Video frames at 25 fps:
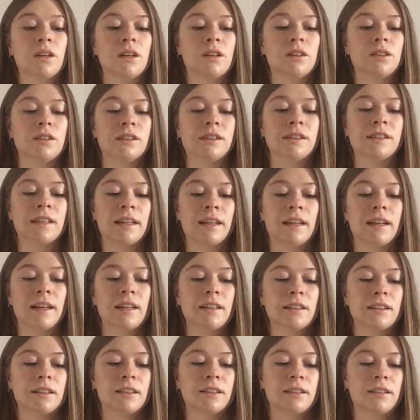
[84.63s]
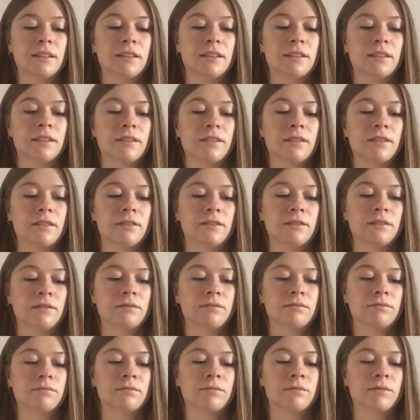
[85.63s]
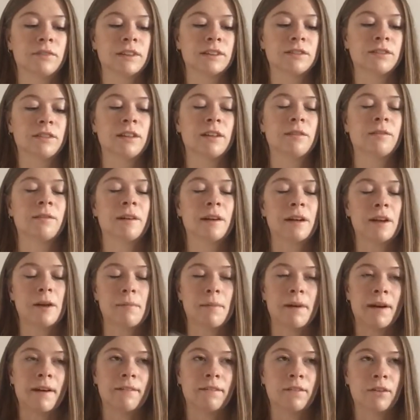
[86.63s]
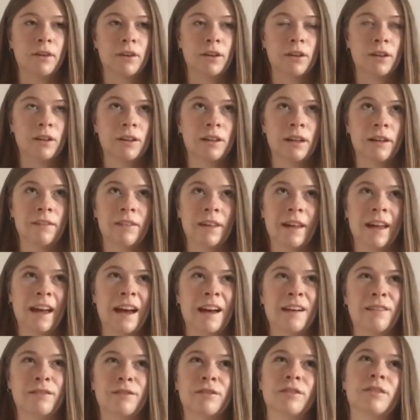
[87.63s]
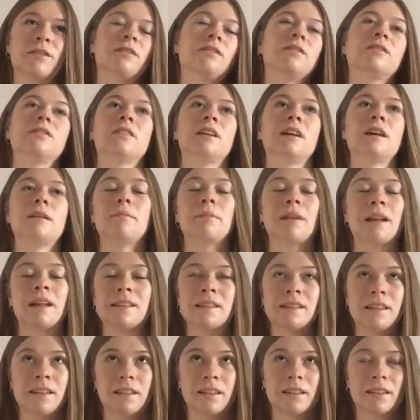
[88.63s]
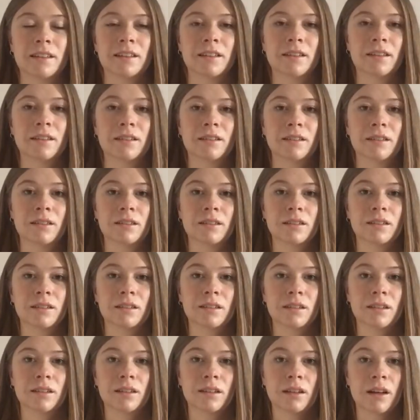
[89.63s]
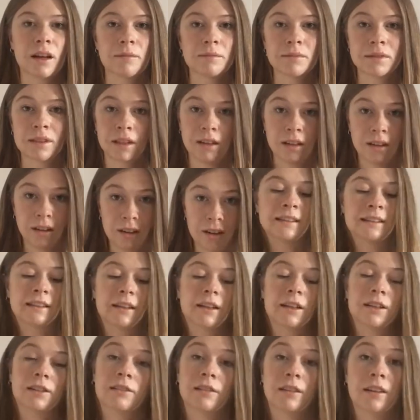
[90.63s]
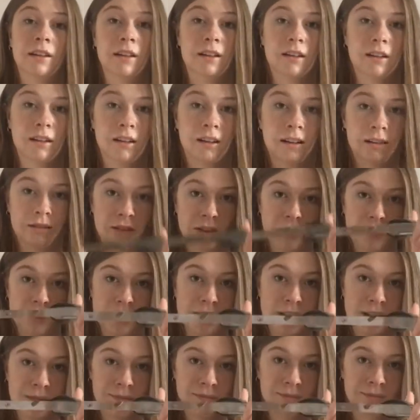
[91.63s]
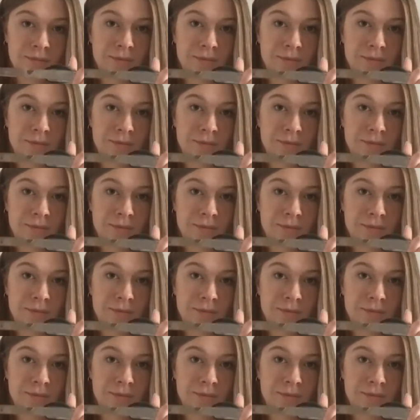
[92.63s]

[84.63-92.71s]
just take it into the first one, and when I buy food, if they have like plastic cups and I don't stick cutlery, then I don't have to use it.